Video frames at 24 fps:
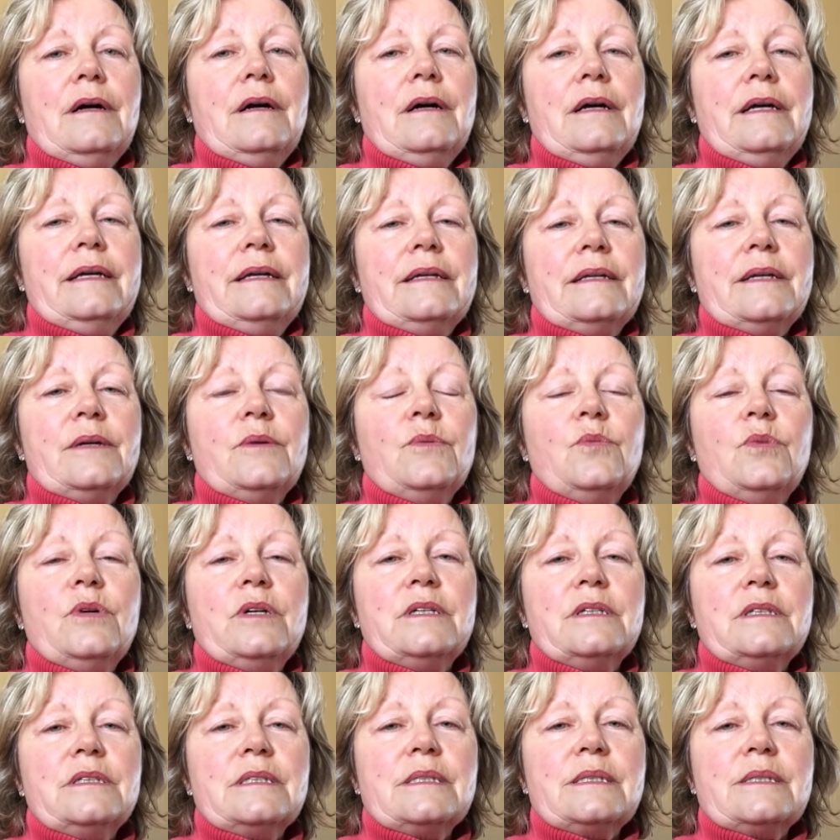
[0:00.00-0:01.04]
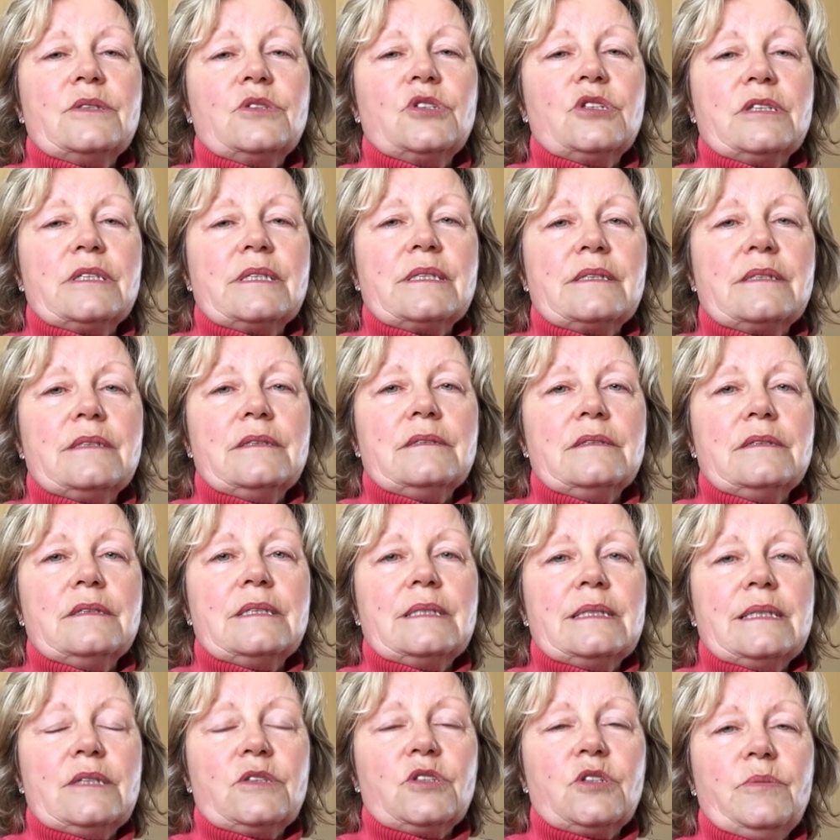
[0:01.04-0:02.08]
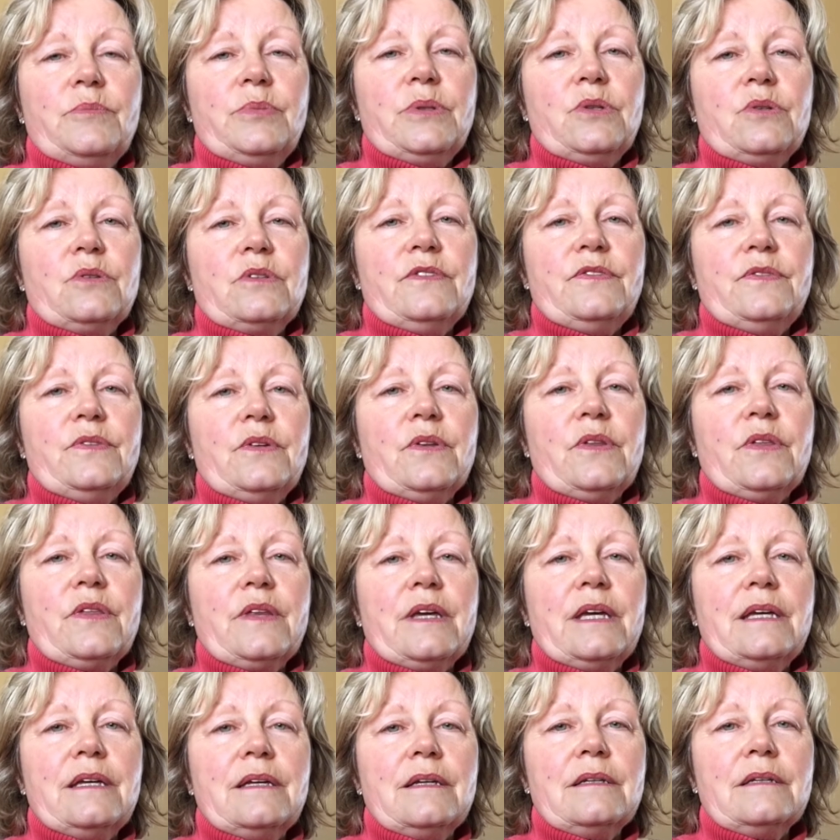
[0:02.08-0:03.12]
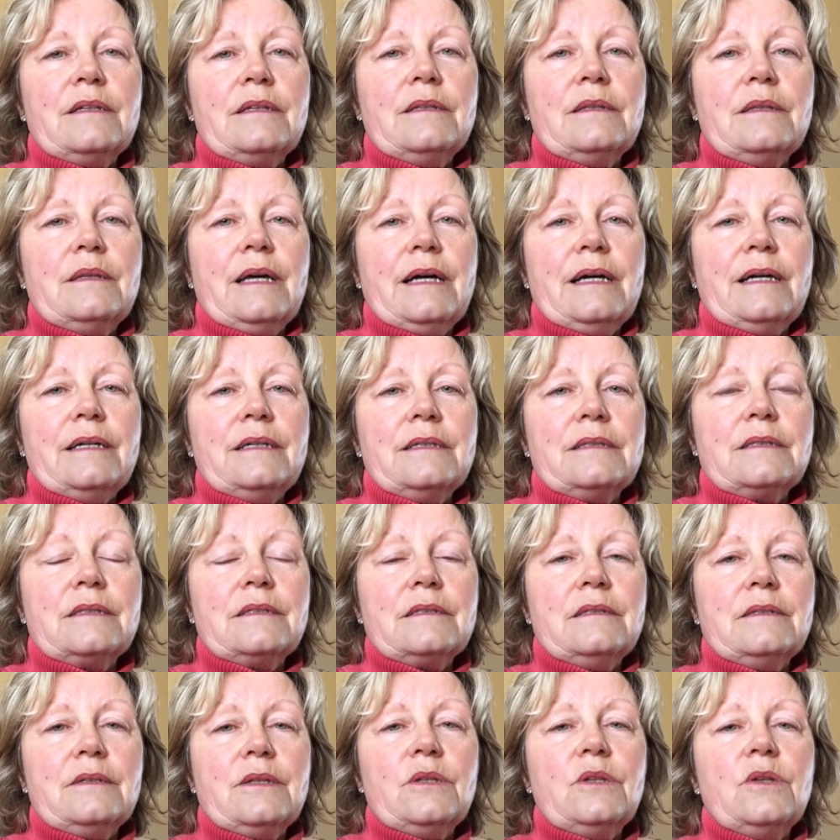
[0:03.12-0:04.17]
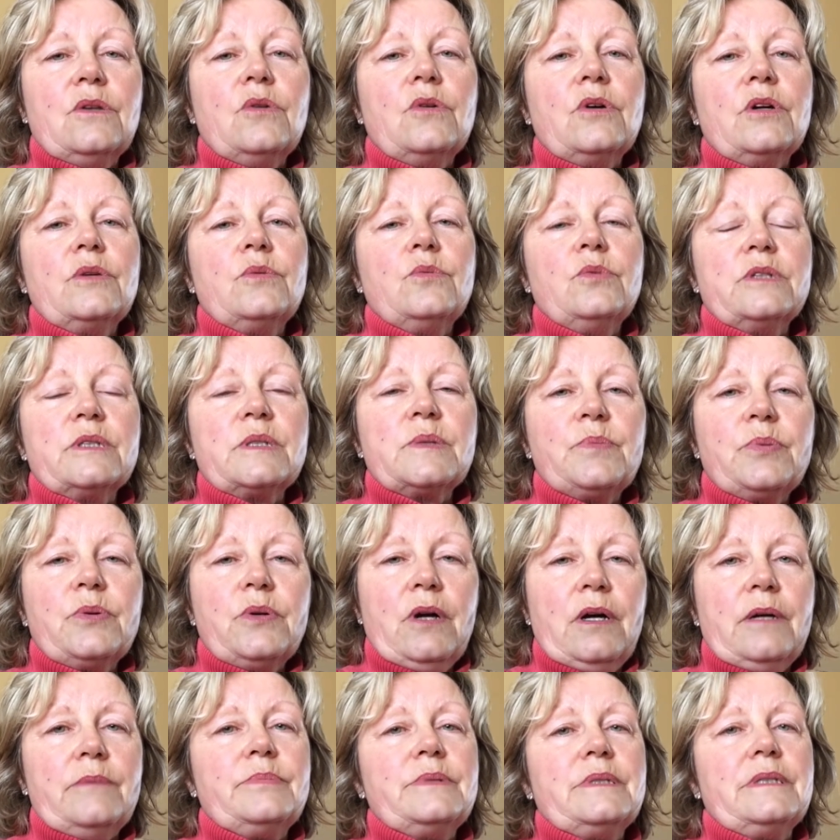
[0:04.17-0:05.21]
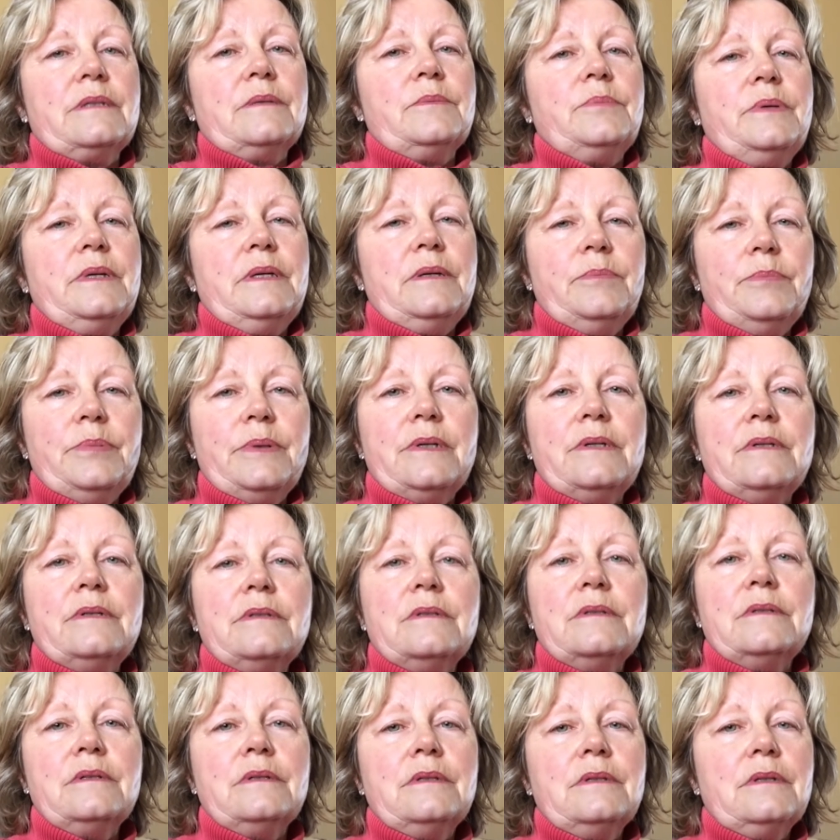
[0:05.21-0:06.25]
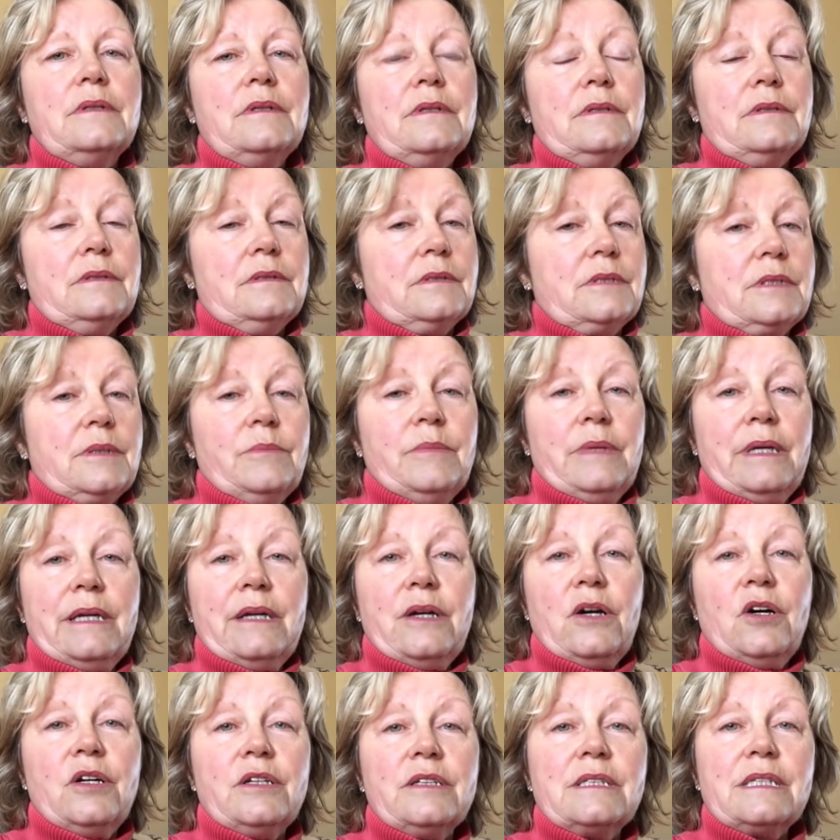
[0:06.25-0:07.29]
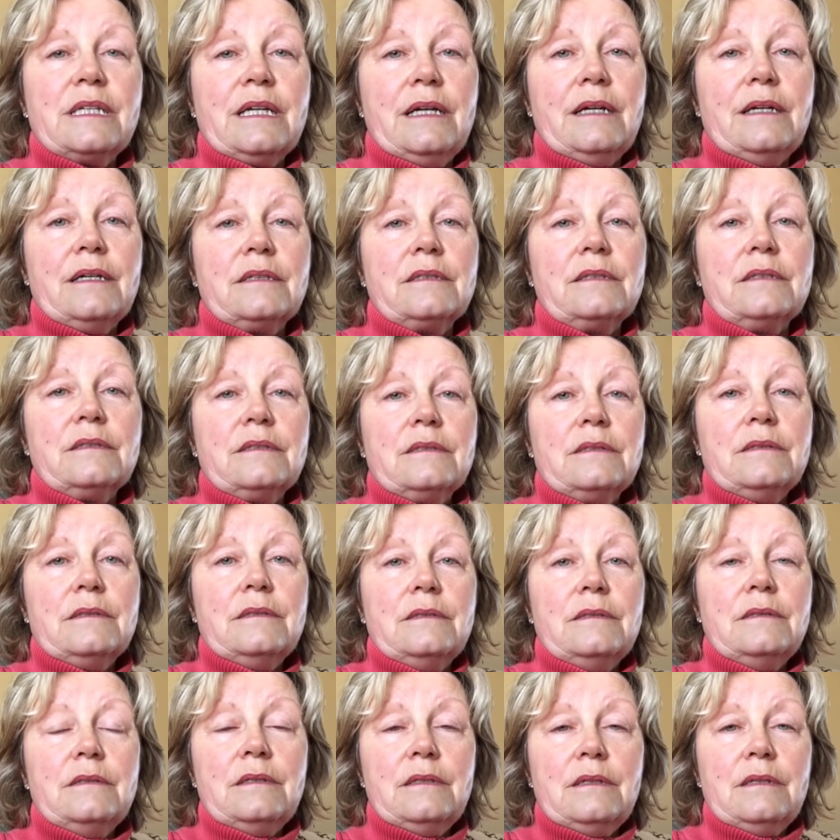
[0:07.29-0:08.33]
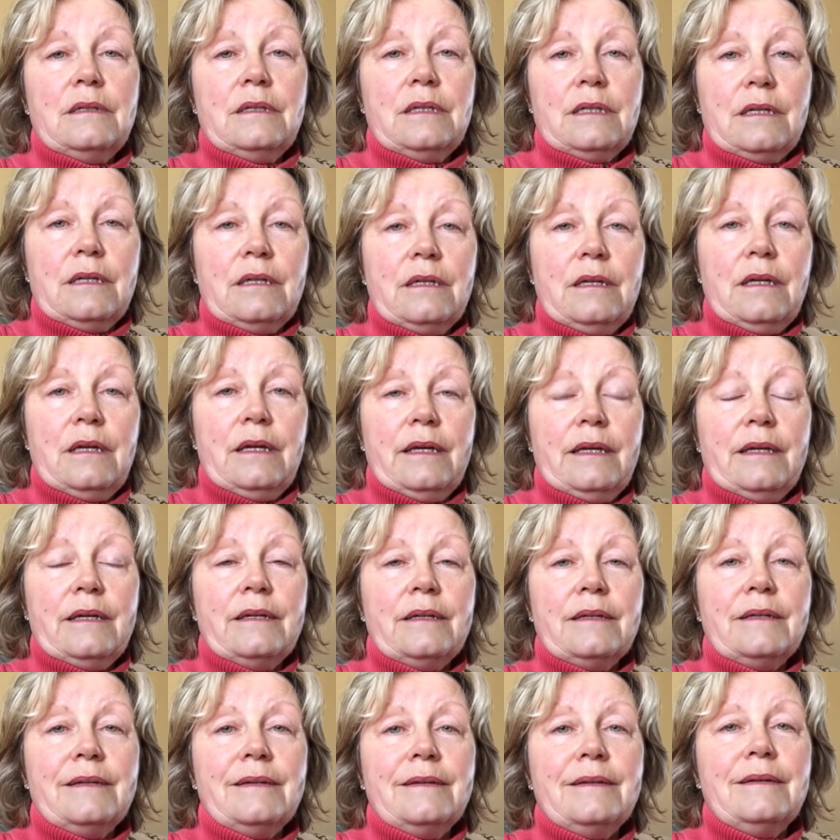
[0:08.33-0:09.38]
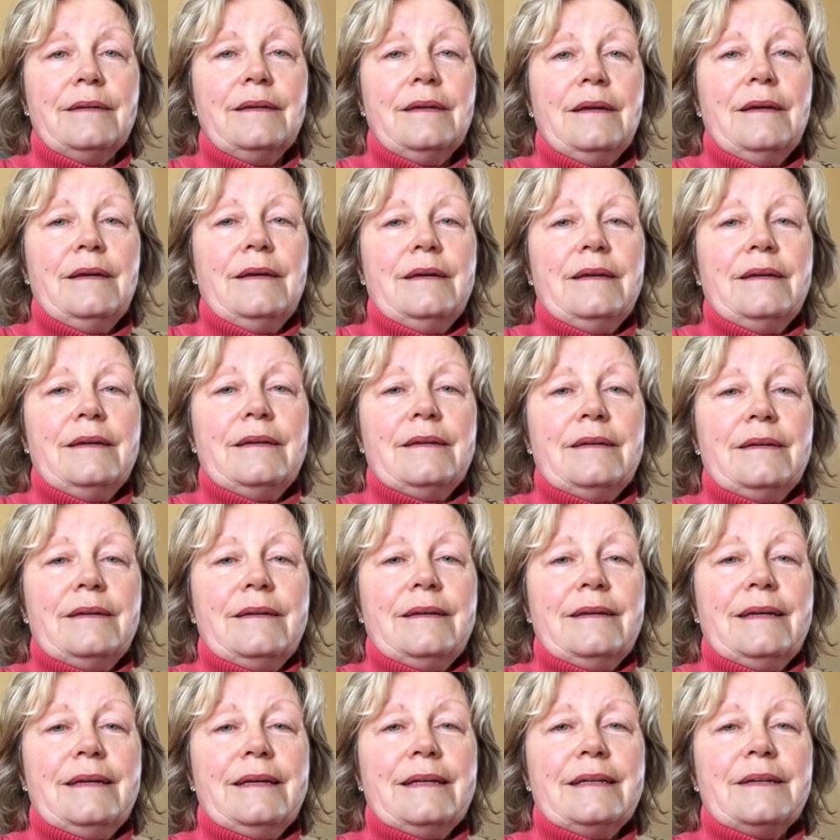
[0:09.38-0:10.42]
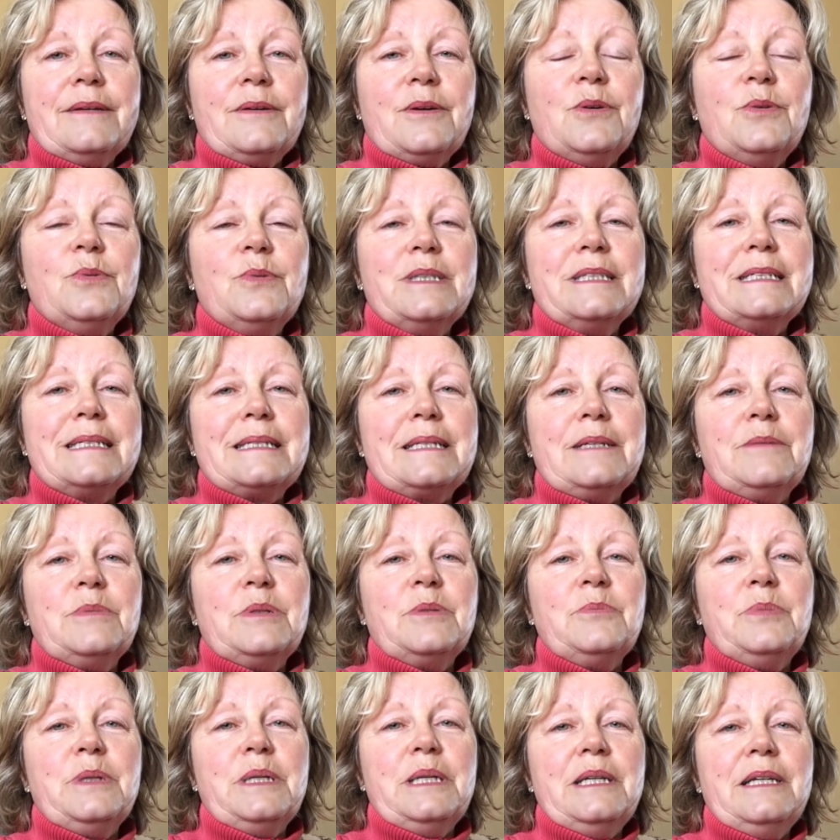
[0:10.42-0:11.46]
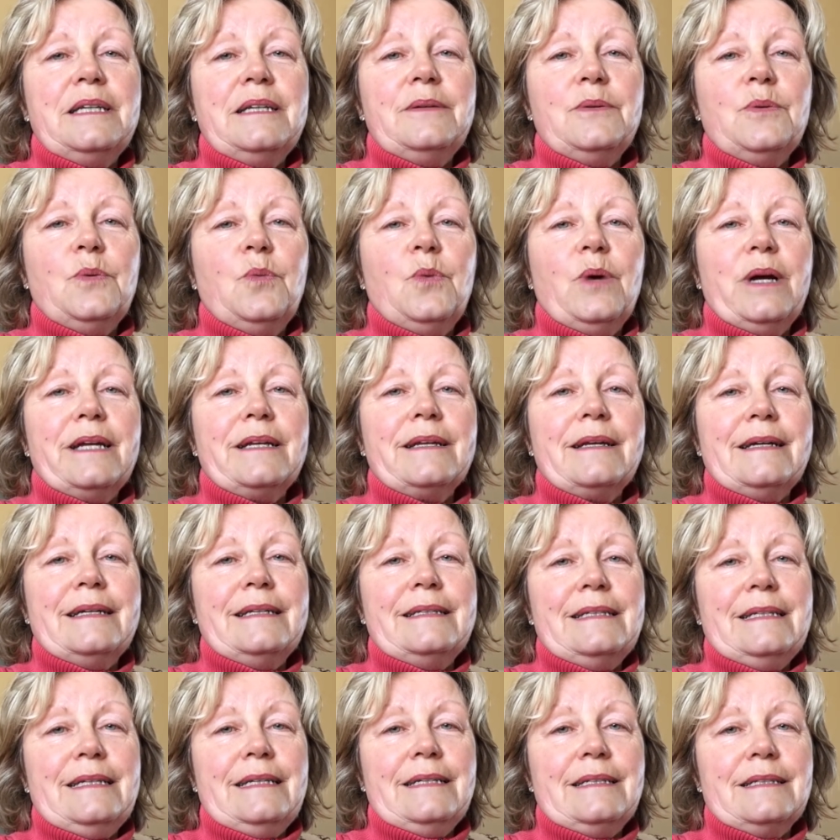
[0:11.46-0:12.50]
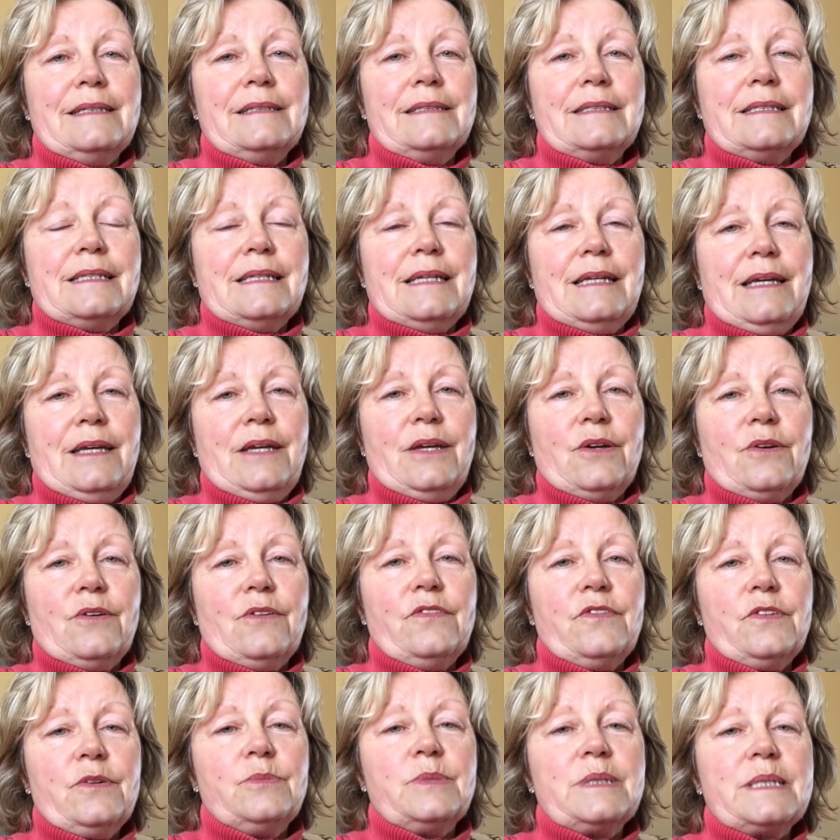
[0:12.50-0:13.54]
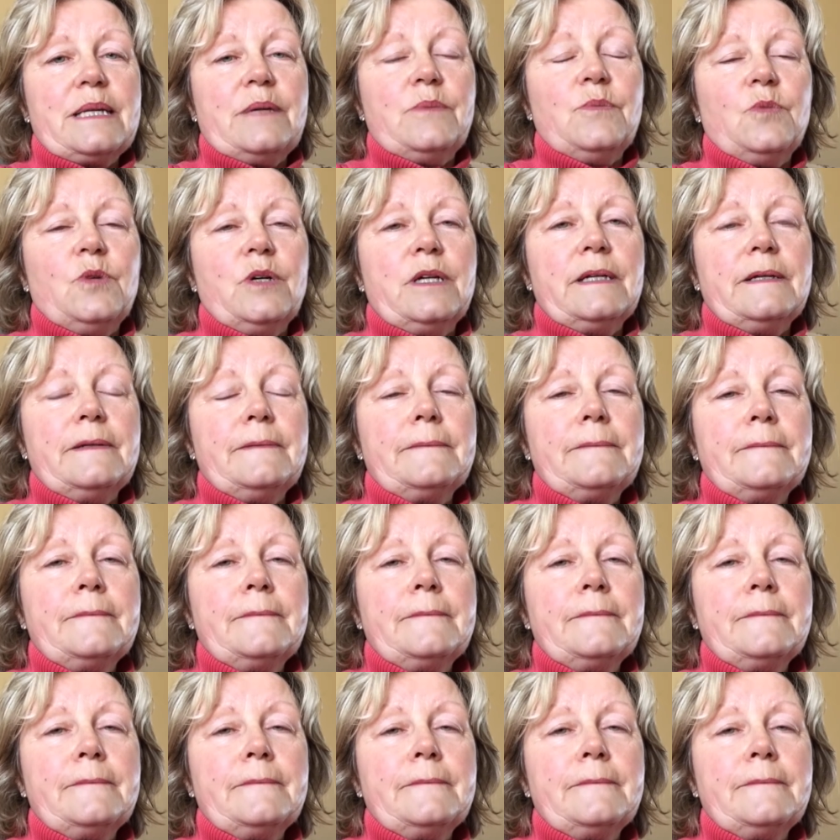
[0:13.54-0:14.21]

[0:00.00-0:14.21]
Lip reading: And it was just such a beautiful thing that the Lord was prompting people to make contact, and it always seemed to be when I needed to hear from someone.